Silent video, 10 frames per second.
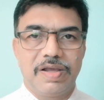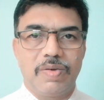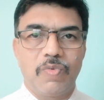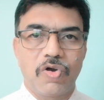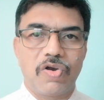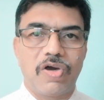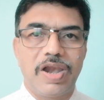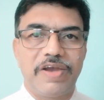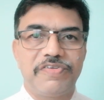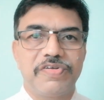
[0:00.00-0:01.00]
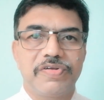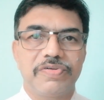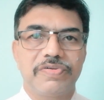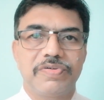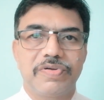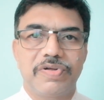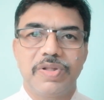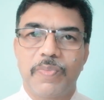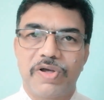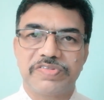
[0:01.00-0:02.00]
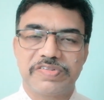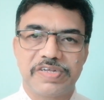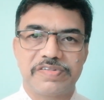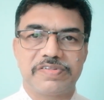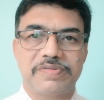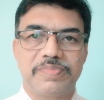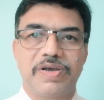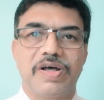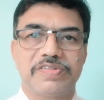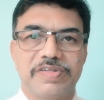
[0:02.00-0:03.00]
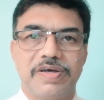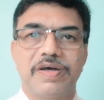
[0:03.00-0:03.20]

more knowledge on the processes, because